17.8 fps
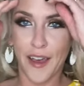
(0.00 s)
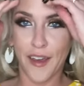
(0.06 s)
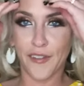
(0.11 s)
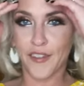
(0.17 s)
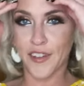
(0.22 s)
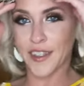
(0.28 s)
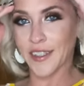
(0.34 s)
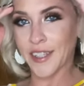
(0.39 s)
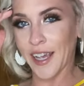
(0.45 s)
of
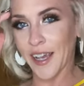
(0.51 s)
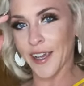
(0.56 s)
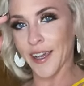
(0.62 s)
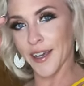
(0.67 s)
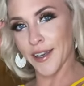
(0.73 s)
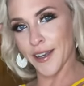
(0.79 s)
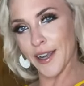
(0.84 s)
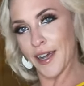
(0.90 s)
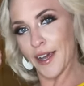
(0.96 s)
the
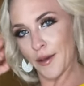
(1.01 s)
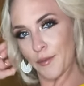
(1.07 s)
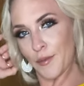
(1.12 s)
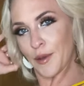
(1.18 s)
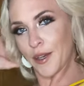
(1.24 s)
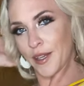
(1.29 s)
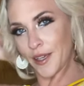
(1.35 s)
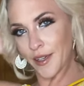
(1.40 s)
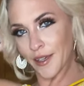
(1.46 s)
tan
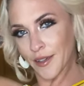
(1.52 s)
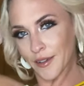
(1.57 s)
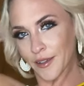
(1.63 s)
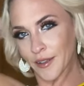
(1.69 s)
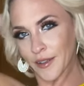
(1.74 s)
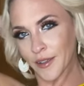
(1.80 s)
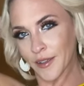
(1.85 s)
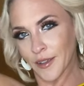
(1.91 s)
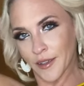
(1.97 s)
happening,
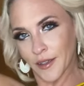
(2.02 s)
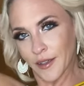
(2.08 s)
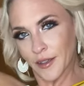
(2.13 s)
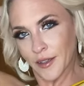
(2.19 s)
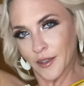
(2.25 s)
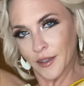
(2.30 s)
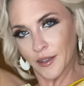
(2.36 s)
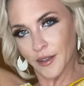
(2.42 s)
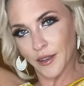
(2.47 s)

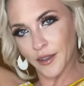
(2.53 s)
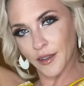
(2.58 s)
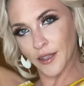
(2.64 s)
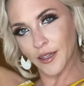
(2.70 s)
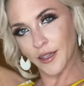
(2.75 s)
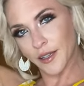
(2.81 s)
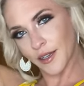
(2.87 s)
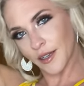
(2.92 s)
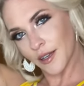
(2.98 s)

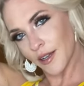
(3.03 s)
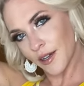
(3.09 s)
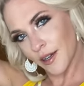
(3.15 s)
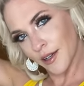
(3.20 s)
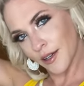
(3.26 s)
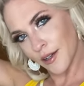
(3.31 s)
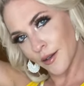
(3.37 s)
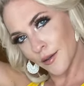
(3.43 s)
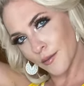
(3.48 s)
then
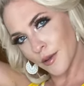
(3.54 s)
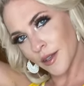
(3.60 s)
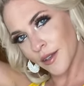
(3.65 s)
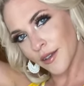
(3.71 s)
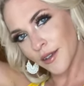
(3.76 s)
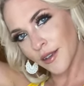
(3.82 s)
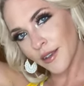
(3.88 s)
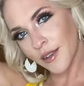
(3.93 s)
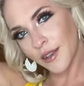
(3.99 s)
uh,
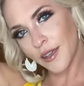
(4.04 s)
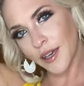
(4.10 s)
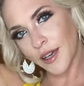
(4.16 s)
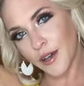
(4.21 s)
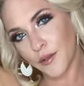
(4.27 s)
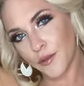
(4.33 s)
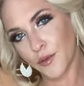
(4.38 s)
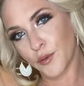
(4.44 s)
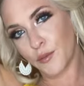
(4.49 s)

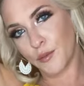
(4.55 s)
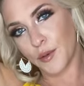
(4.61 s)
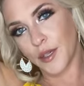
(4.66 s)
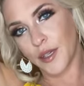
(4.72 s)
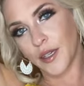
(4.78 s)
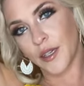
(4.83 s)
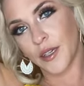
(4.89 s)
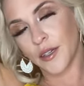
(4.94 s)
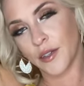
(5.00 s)
yeah, it would
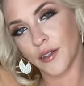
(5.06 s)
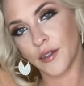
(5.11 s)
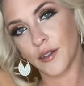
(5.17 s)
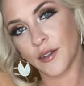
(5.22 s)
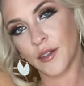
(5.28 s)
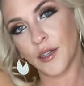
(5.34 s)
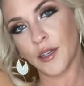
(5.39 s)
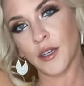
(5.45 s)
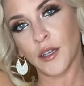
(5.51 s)
be
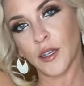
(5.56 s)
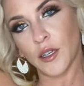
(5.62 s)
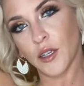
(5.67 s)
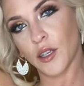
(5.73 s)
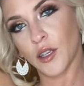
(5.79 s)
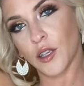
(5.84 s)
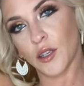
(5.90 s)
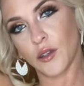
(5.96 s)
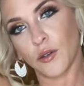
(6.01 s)

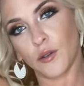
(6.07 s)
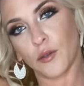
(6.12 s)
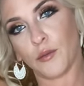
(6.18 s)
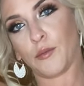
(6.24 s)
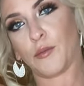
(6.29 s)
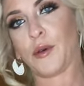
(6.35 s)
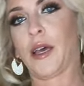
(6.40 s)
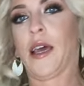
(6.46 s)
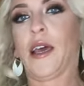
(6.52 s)

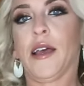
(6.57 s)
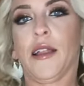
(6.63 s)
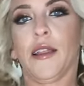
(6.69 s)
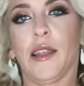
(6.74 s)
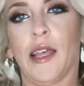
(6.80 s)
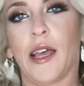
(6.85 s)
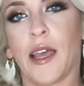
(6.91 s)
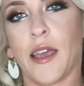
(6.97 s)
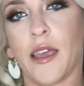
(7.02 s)
cute. But I
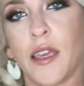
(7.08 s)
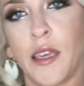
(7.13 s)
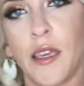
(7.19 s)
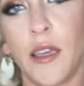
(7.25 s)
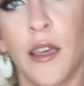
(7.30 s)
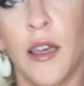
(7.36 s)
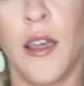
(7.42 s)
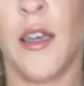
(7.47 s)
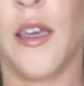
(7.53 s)
like